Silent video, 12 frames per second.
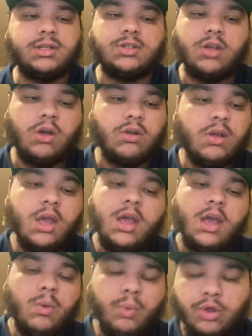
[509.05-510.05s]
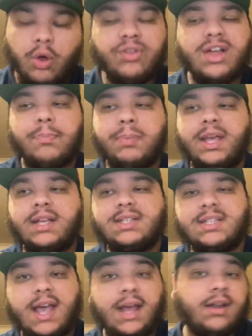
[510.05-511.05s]
So with all that being
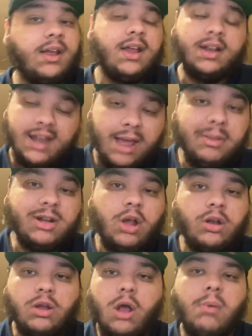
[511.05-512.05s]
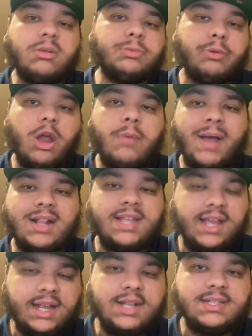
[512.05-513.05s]
said, let me know in the comments below about
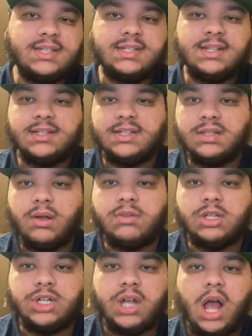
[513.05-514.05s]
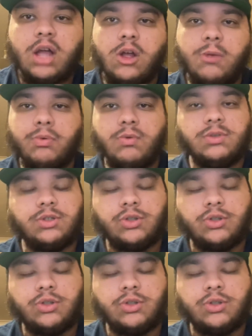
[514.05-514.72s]
the inconsistencies of the Chicago Bulls.